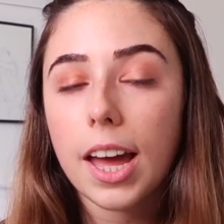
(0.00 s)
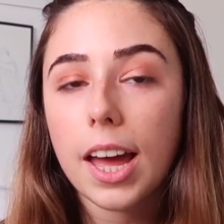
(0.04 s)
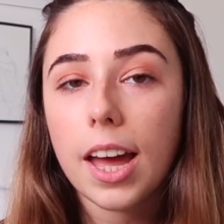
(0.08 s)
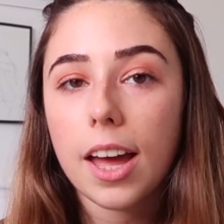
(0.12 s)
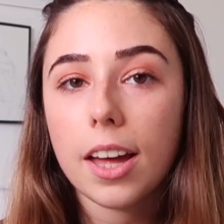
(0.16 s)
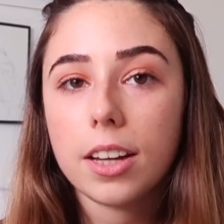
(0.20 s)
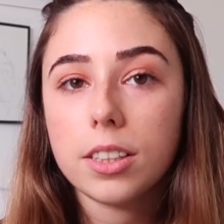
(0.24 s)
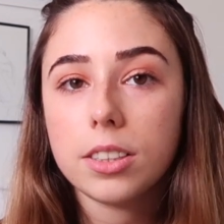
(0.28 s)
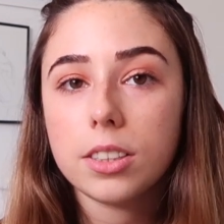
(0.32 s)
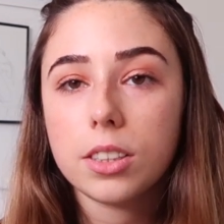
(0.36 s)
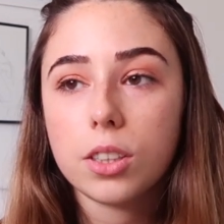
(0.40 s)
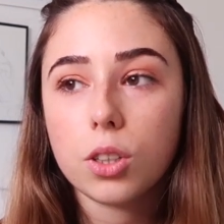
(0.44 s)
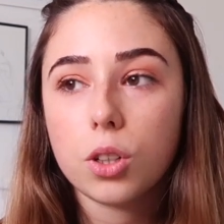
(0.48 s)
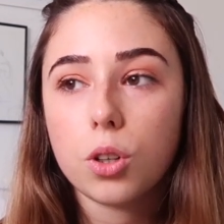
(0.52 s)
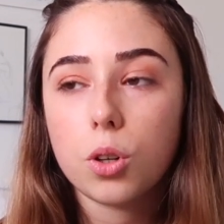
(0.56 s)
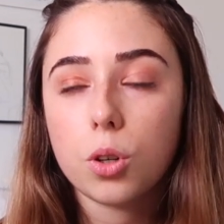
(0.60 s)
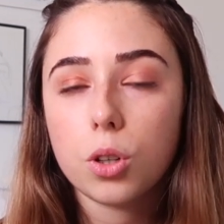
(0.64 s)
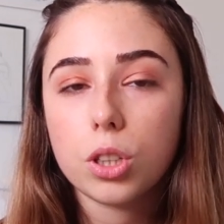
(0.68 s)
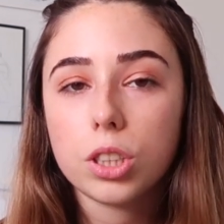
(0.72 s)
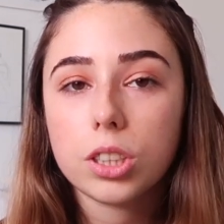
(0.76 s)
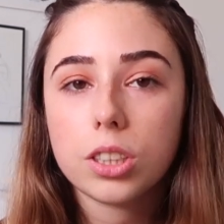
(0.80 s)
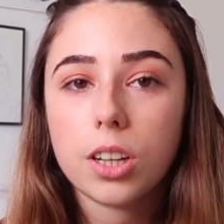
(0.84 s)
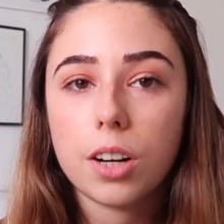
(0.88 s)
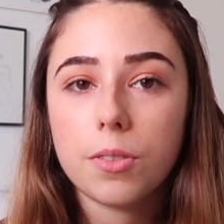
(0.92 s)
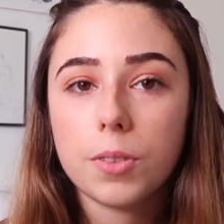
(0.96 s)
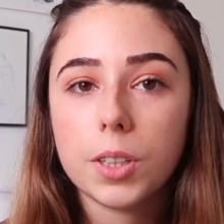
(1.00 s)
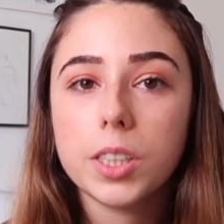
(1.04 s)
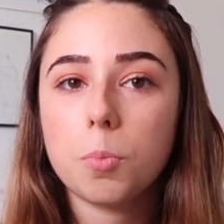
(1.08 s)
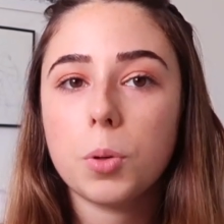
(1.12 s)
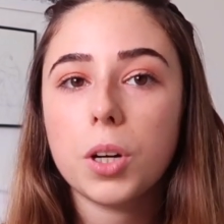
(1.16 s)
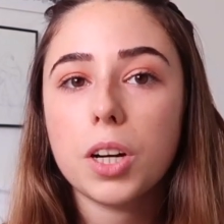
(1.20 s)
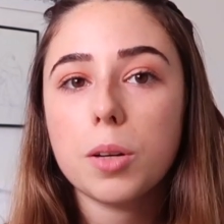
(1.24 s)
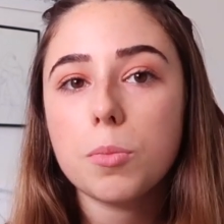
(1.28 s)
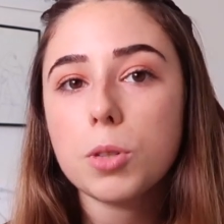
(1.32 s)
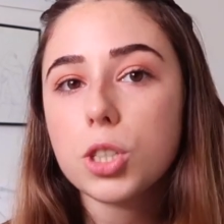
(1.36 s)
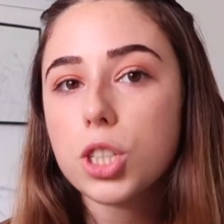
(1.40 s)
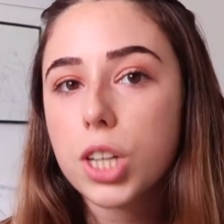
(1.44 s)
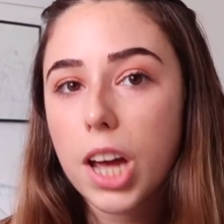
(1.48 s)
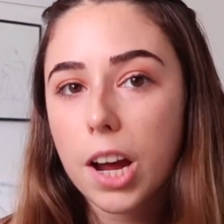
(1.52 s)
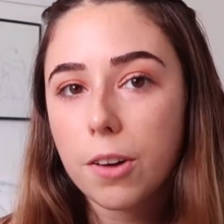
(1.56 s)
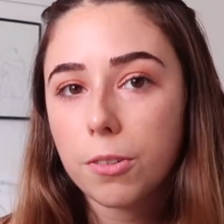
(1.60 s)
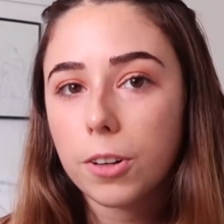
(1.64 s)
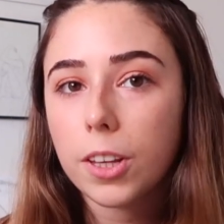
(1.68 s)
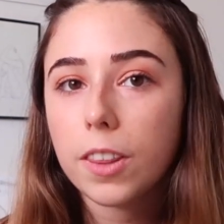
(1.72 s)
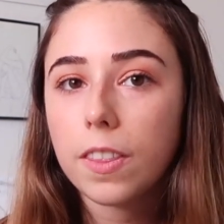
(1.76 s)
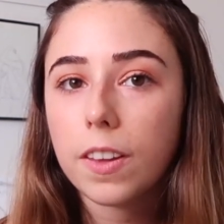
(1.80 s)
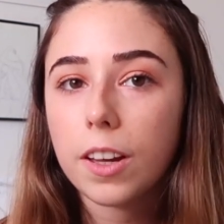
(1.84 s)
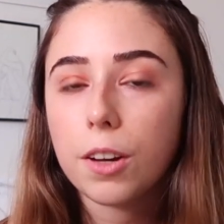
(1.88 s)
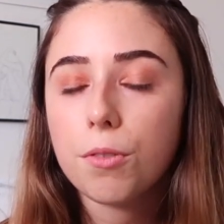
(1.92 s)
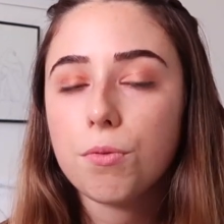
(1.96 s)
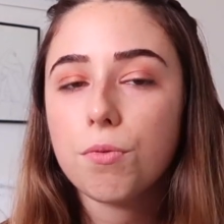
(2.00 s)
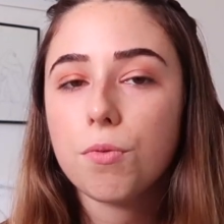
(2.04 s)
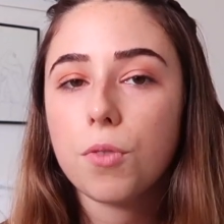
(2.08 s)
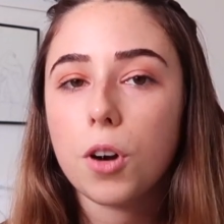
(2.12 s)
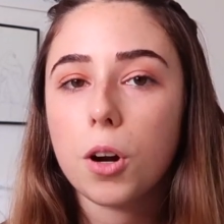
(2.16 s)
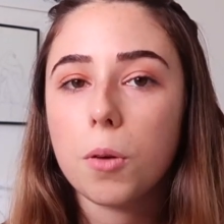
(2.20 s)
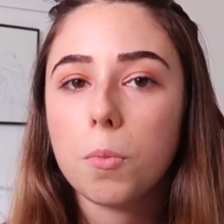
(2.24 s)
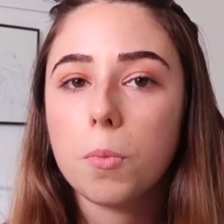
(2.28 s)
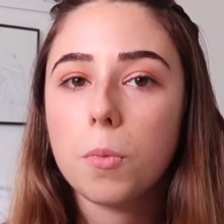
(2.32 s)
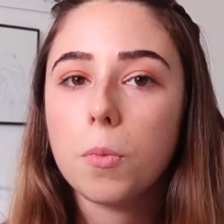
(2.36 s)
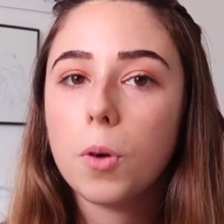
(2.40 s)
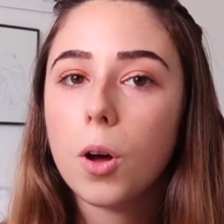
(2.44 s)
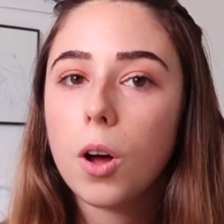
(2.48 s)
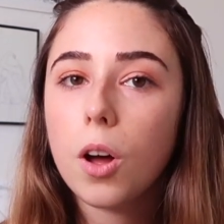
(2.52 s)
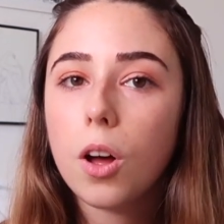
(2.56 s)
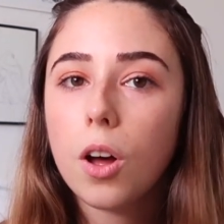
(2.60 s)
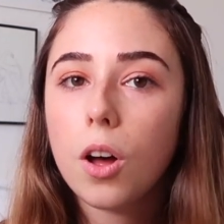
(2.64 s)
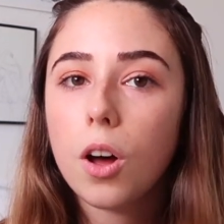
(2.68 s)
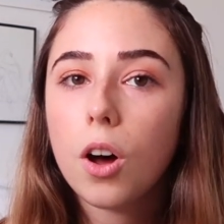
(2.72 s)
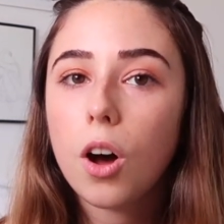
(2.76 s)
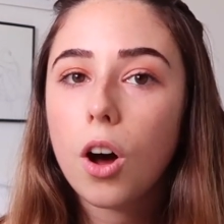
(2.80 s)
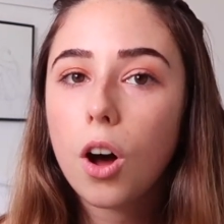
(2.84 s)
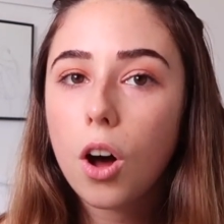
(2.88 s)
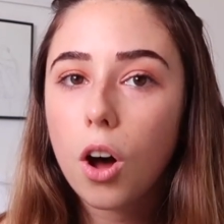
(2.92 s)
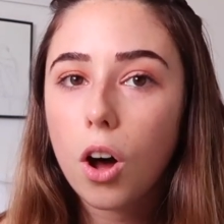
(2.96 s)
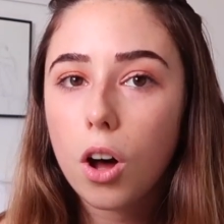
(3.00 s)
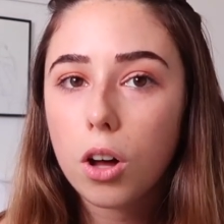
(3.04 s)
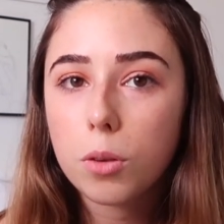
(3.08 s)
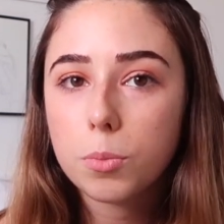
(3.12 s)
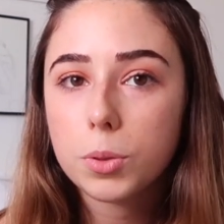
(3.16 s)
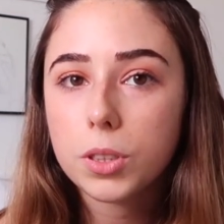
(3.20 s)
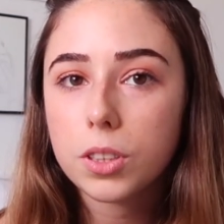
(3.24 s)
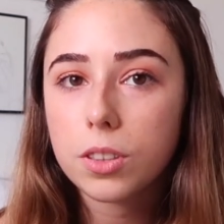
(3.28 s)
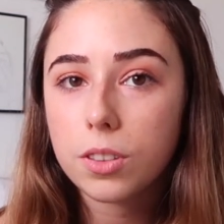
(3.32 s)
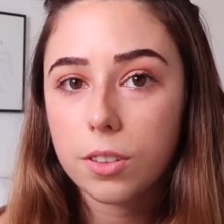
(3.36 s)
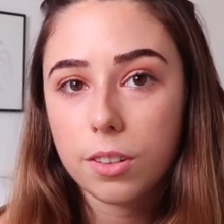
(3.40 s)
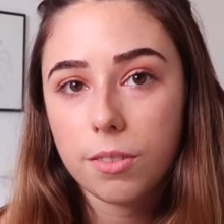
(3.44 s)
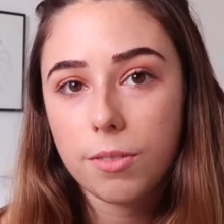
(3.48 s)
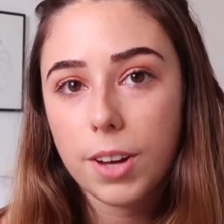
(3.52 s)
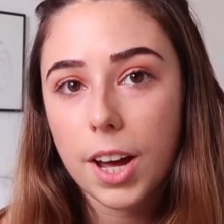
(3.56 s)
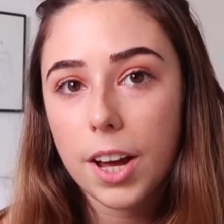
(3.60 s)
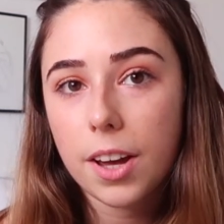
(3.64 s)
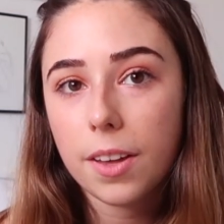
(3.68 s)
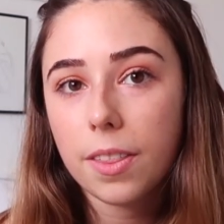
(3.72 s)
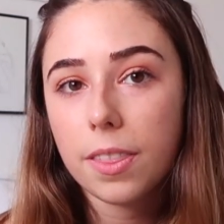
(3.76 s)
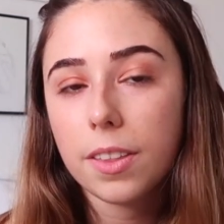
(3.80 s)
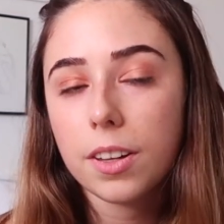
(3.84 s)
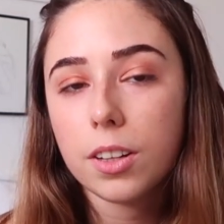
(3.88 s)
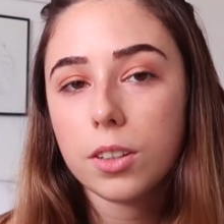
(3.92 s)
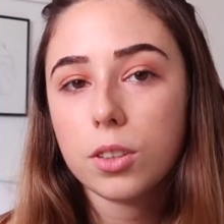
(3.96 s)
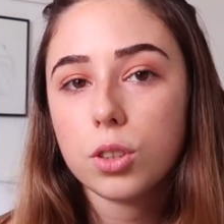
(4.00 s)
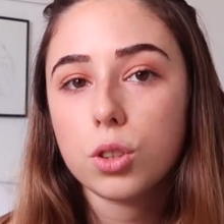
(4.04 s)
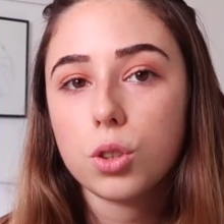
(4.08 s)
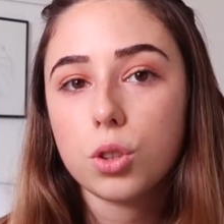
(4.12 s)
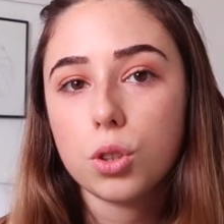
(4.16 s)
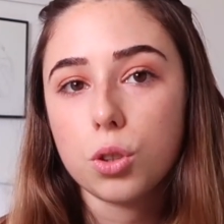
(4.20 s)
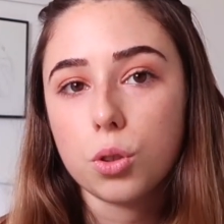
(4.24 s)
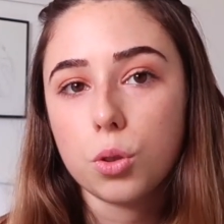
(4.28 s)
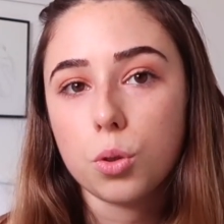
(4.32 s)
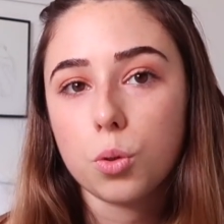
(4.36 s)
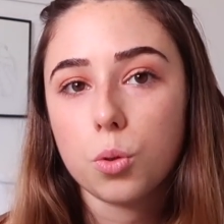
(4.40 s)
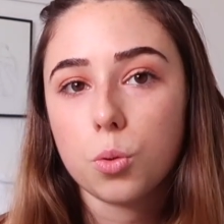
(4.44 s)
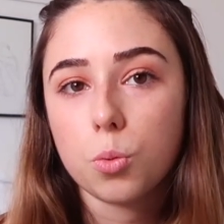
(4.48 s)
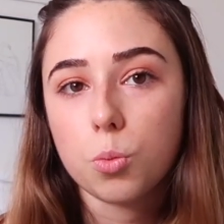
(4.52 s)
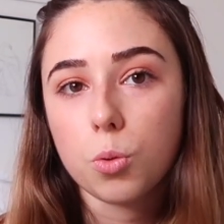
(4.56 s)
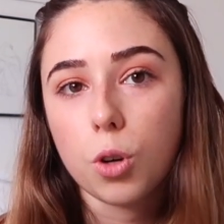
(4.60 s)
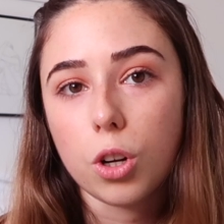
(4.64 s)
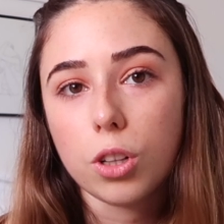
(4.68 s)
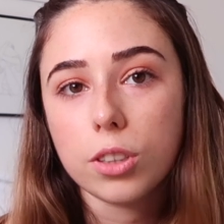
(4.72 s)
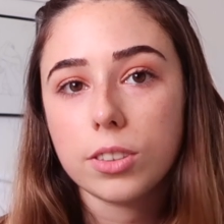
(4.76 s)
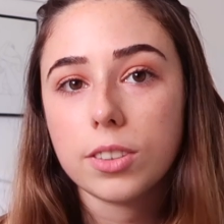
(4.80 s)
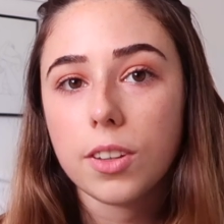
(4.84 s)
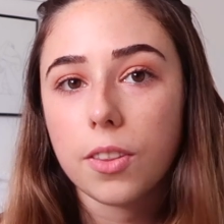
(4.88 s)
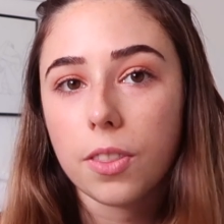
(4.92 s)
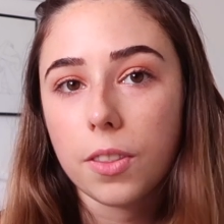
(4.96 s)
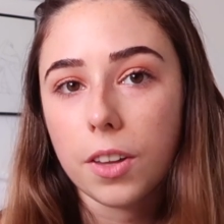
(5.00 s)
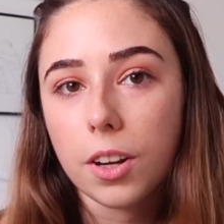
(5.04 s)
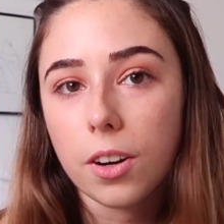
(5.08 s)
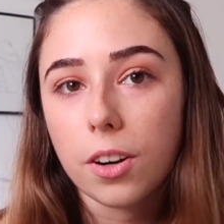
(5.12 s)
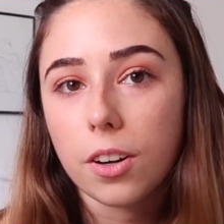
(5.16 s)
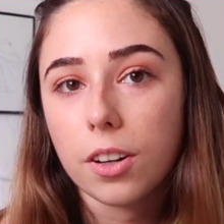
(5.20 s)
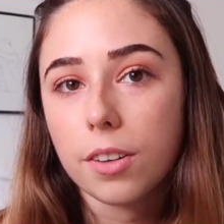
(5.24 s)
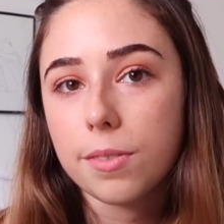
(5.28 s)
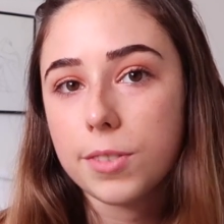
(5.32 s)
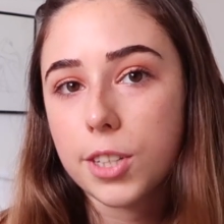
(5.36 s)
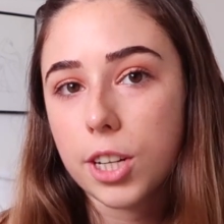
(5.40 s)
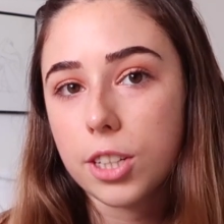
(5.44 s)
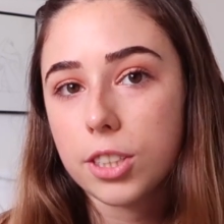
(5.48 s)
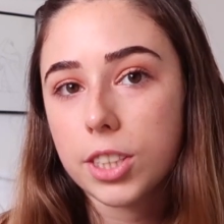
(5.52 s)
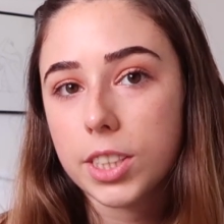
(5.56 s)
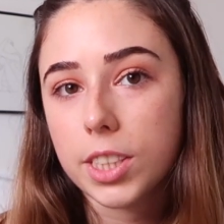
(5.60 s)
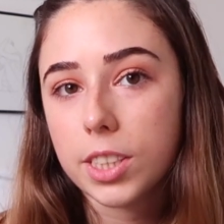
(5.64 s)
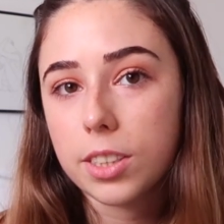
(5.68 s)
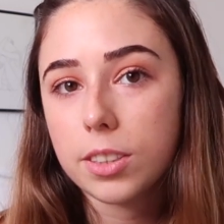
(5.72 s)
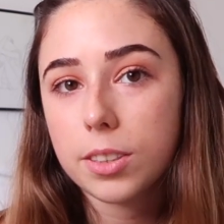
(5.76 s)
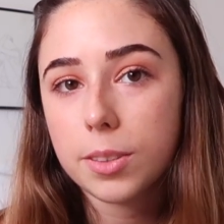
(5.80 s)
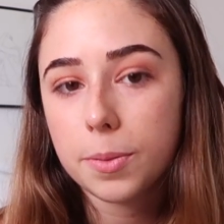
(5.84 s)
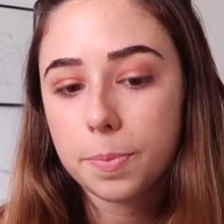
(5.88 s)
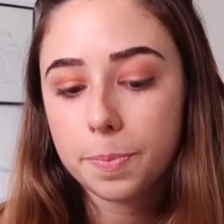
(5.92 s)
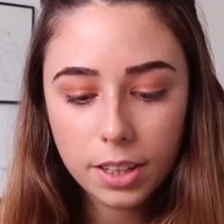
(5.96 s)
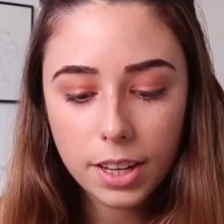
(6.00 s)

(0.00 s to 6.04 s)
and the course covered pretty much everything from Hobbes' Leviathan to Rawls' Theory of Justice.